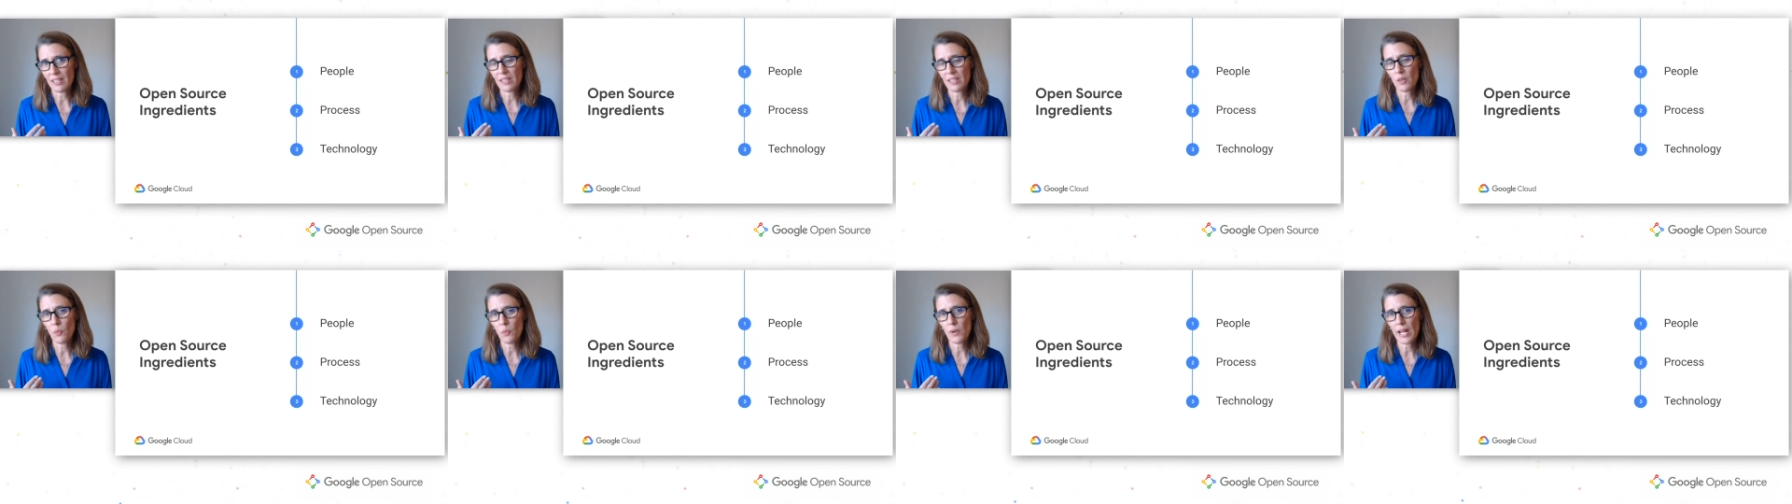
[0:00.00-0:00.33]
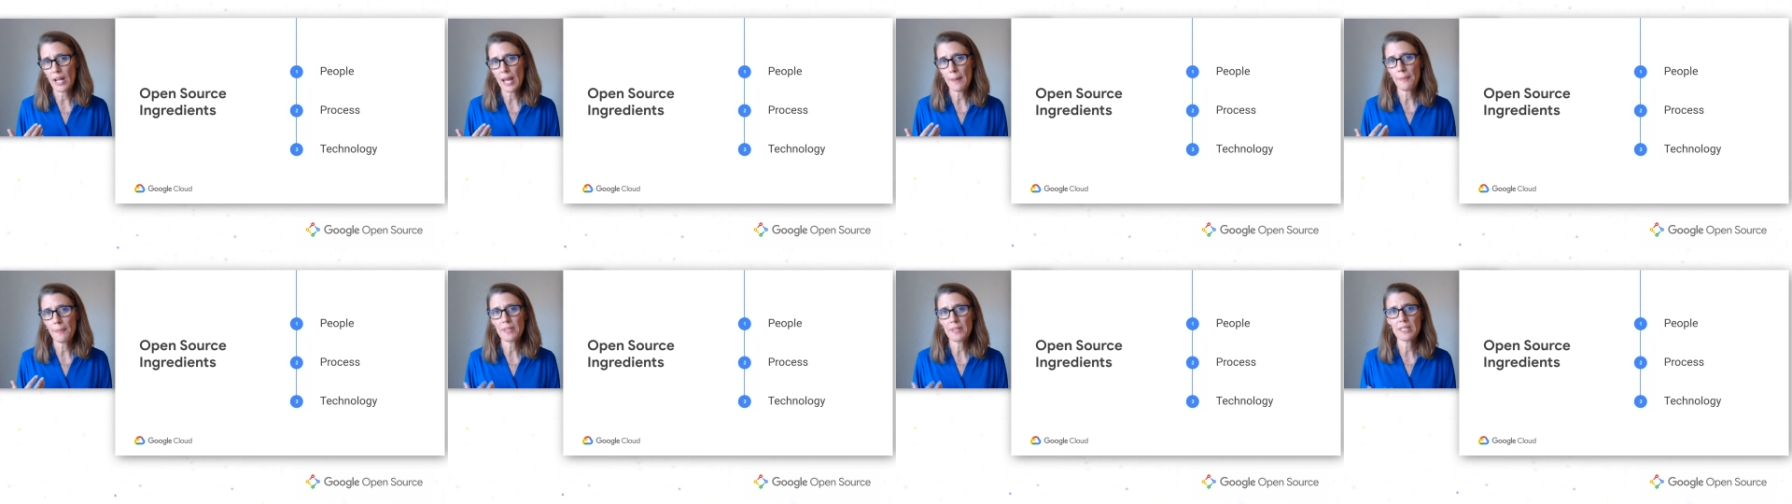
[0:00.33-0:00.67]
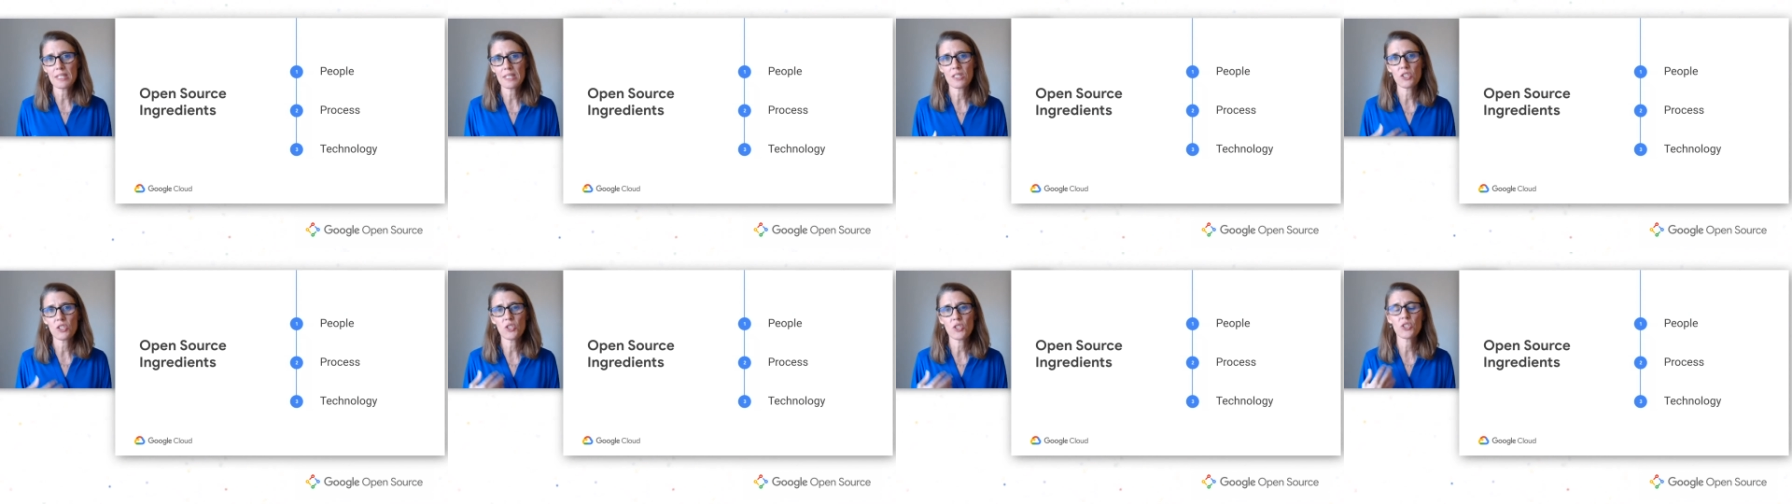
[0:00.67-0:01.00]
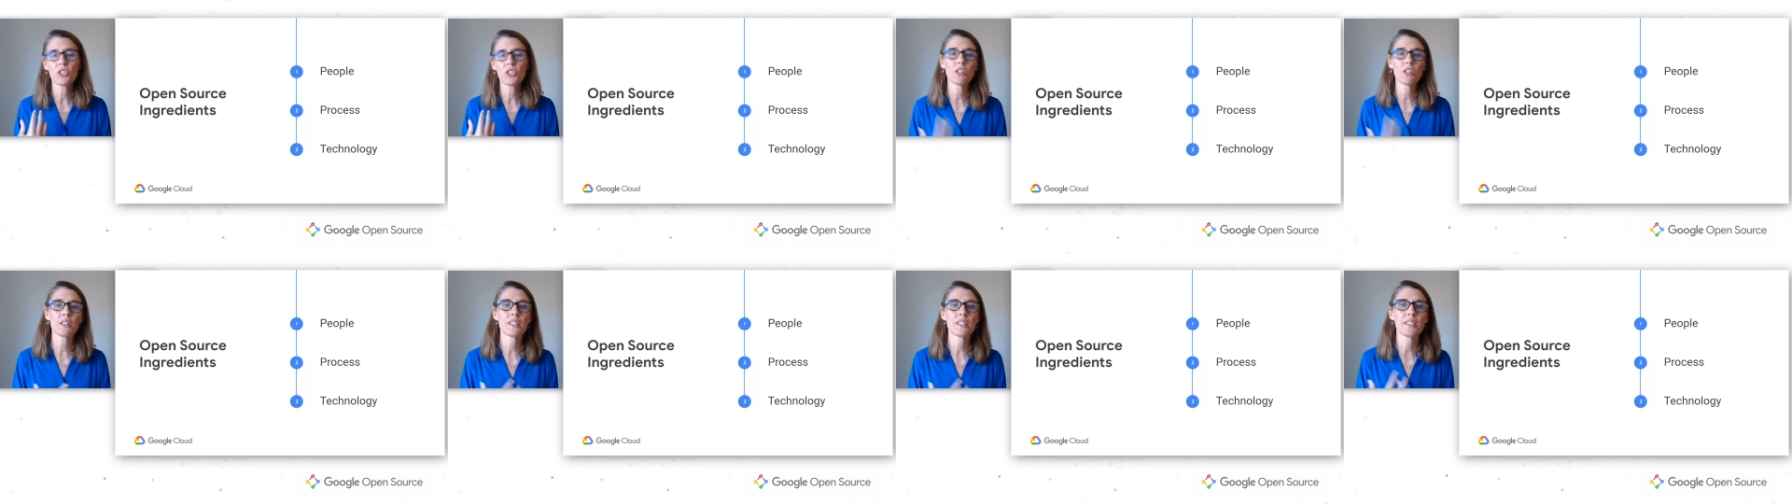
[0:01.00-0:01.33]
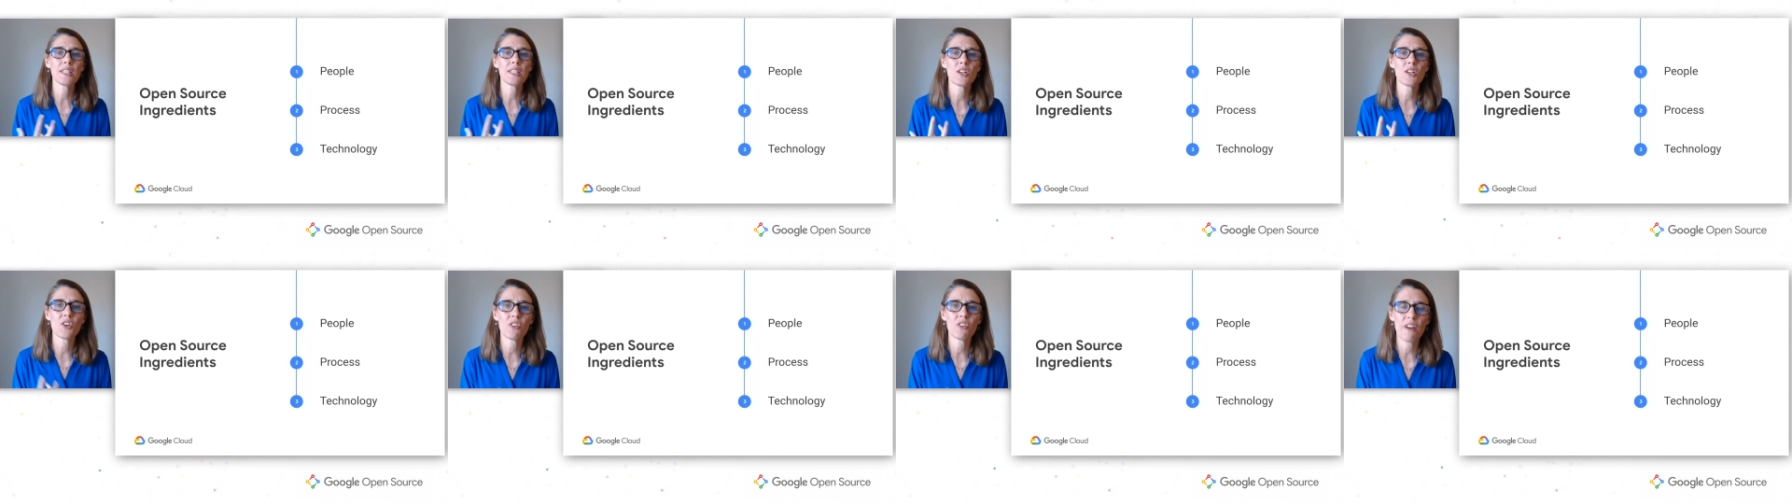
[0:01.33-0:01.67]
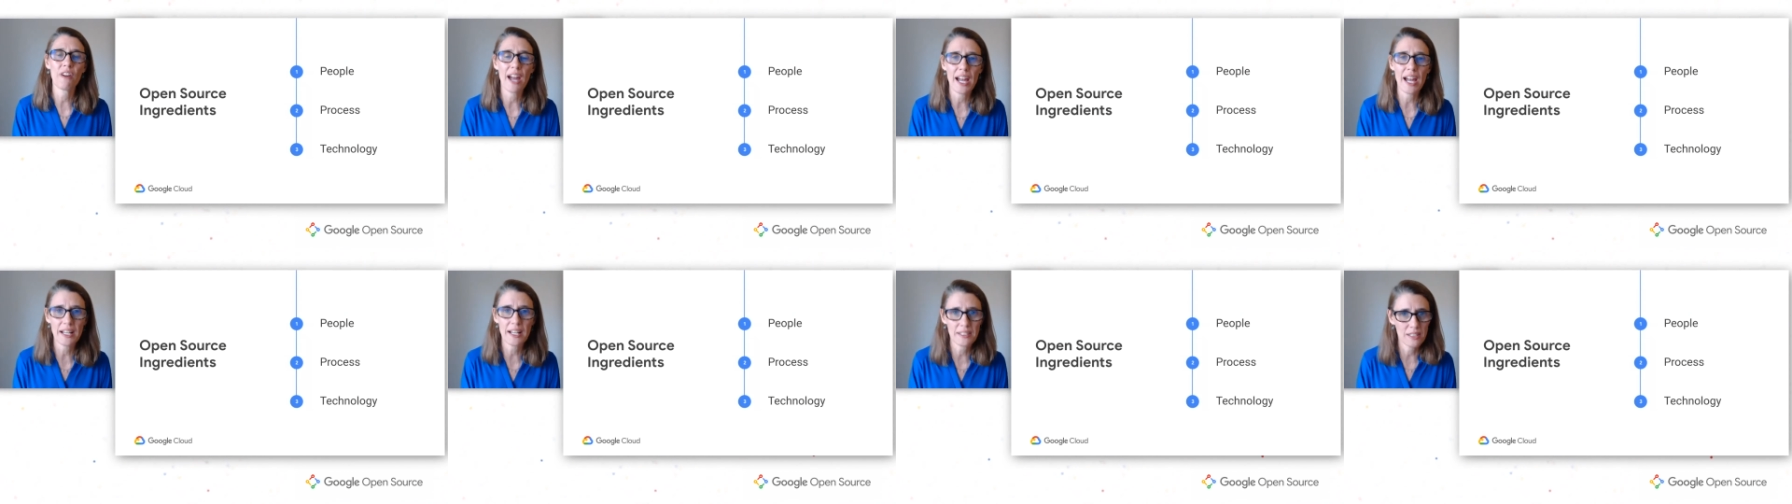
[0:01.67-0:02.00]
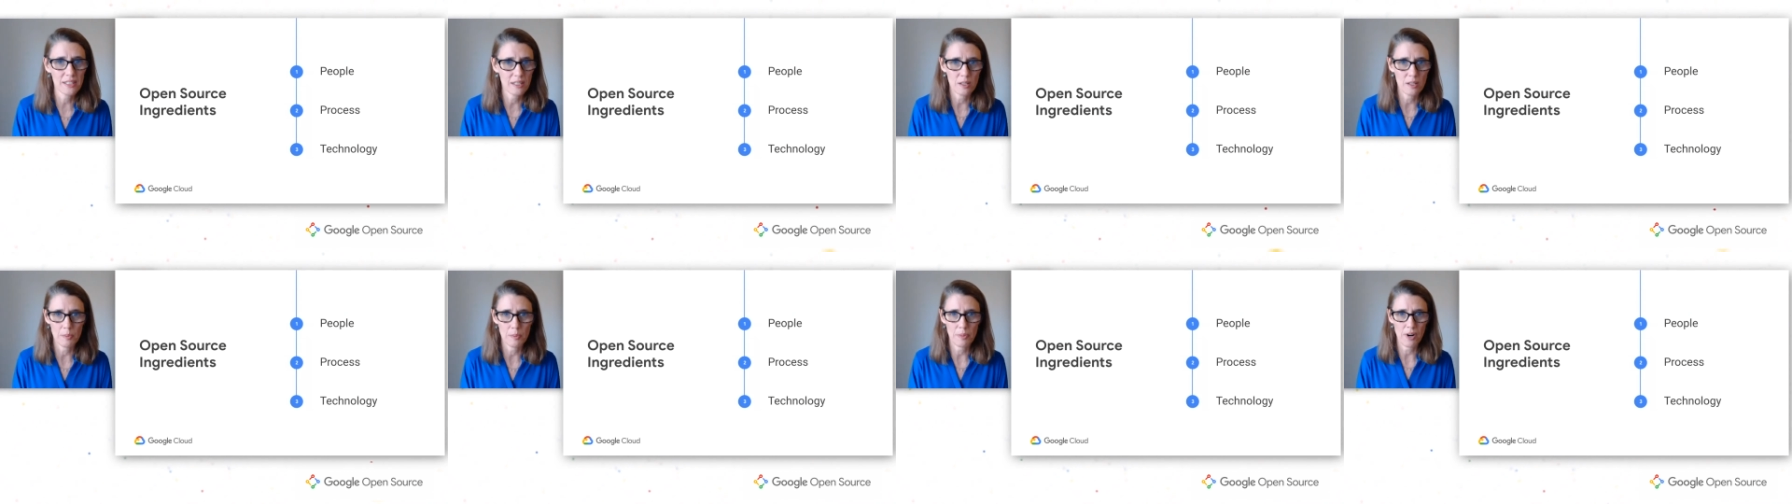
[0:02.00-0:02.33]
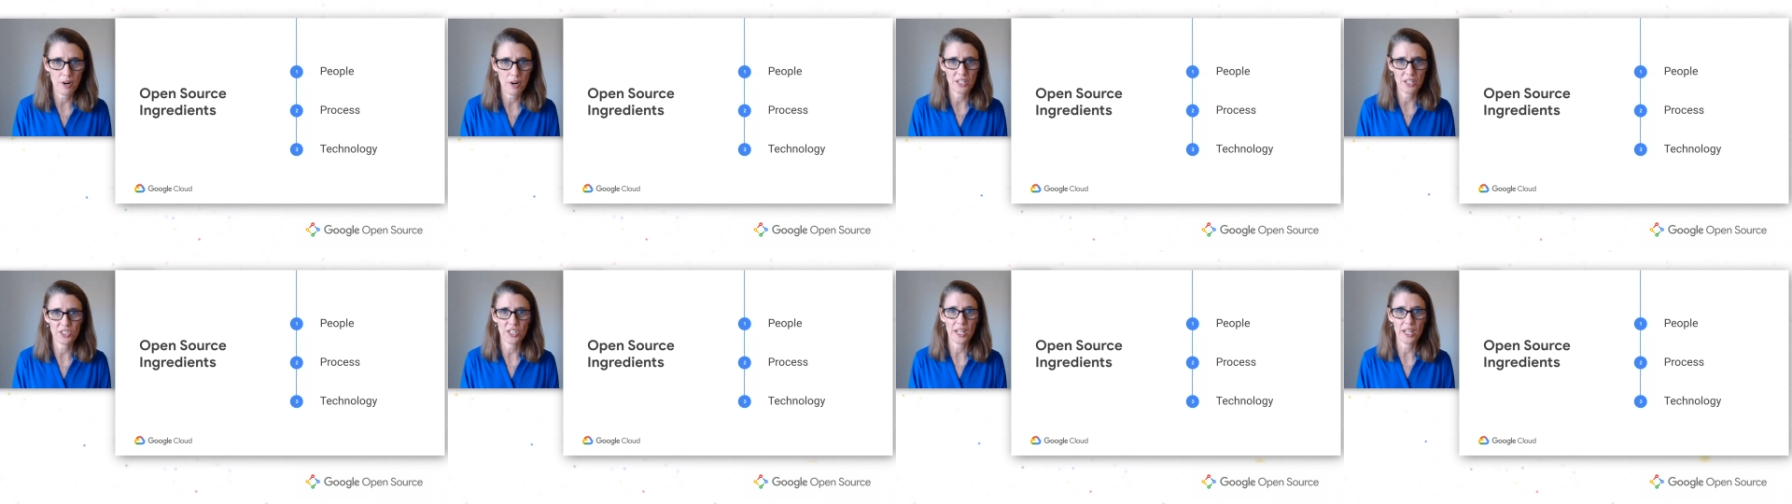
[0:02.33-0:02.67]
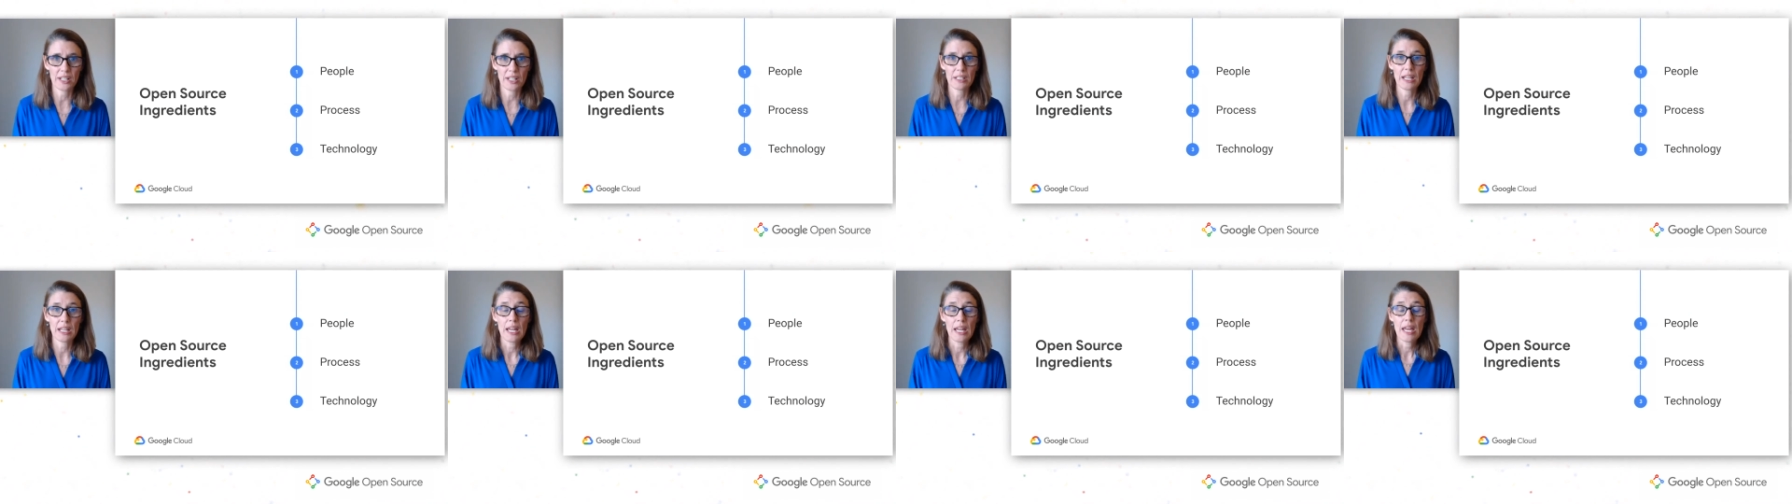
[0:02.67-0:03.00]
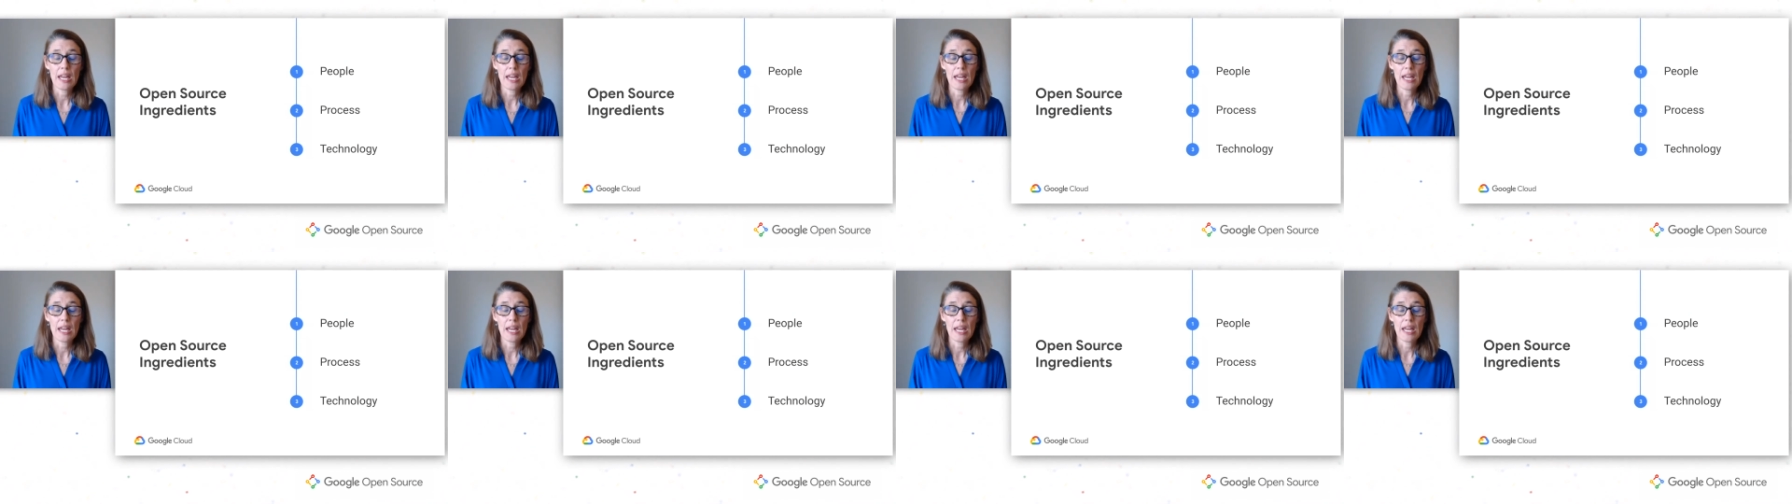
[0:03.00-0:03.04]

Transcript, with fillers: then what happens is you start to see cracks in the project.